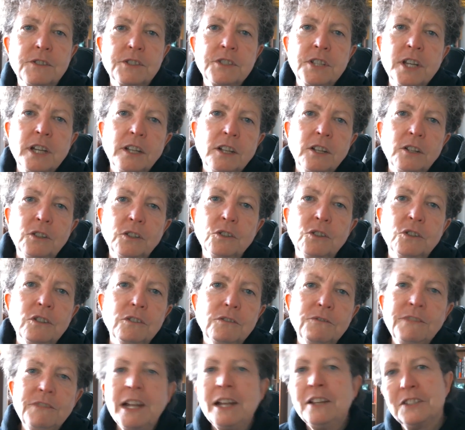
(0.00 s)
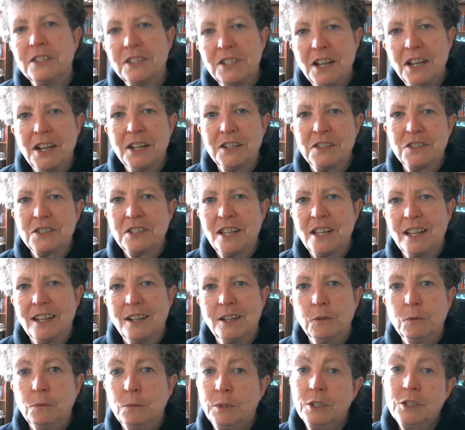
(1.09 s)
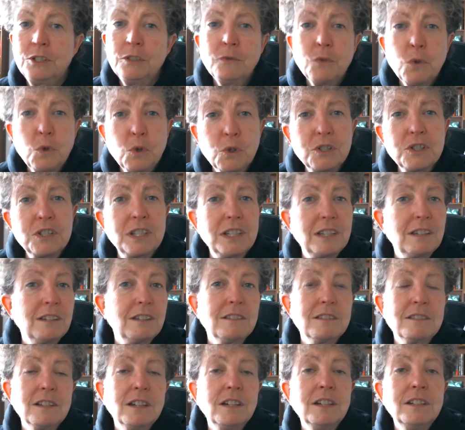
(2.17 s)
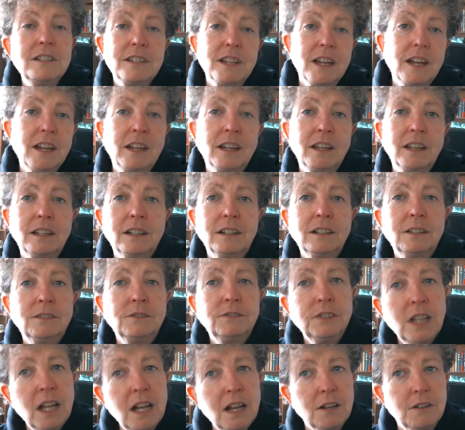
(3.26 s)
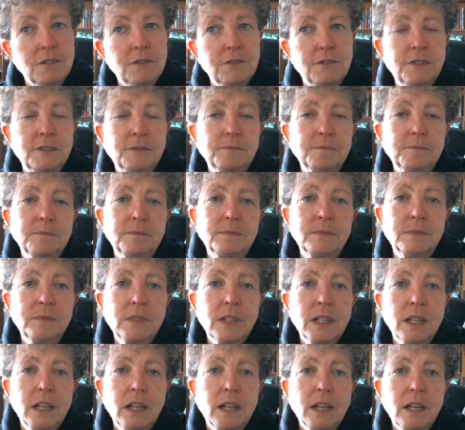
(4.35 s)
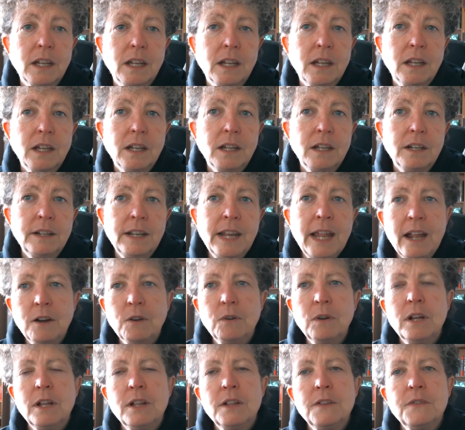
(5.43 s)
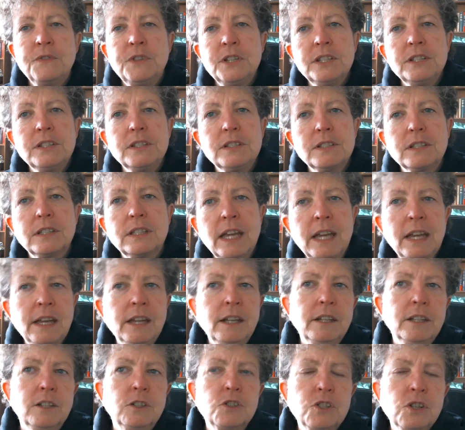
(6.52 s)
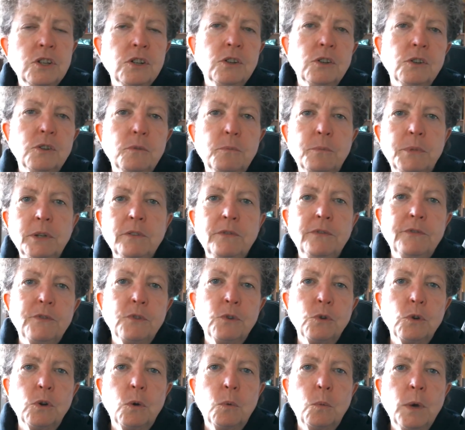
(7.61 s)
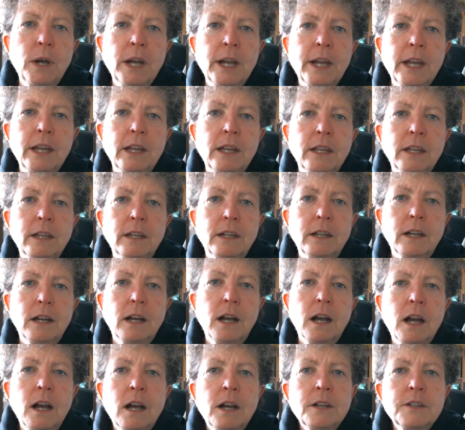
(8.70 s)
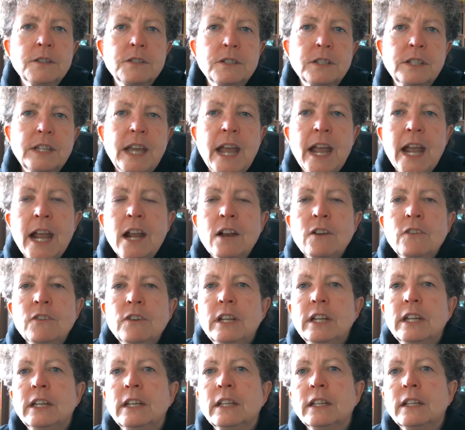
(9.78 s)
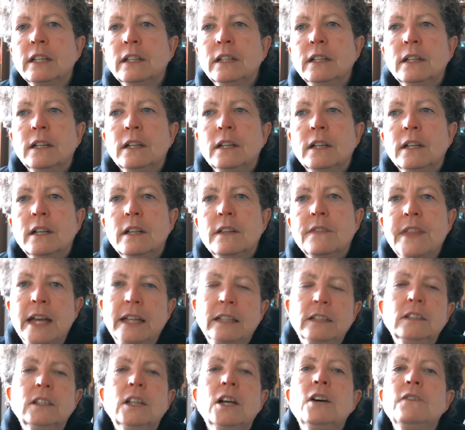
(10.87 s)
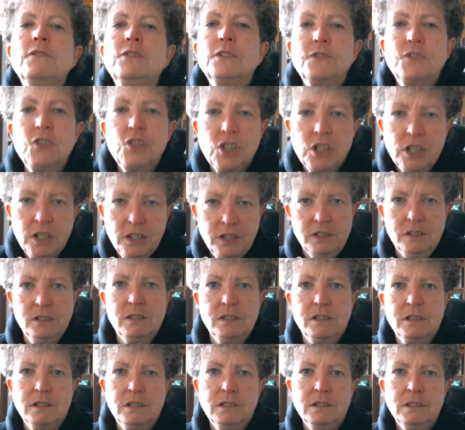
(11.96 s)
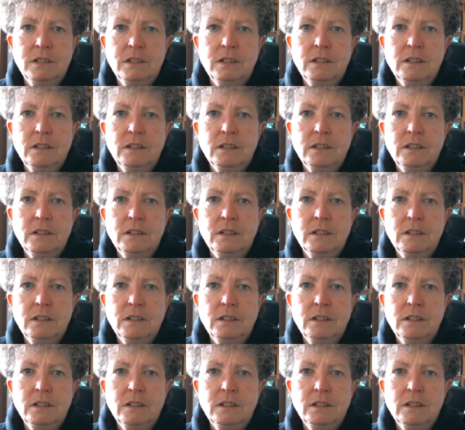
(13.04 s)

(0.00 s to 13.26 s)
the secular Valentine's Day, which of course is a day of love. Now, this can in turn be for a way us carrying that love of Jesus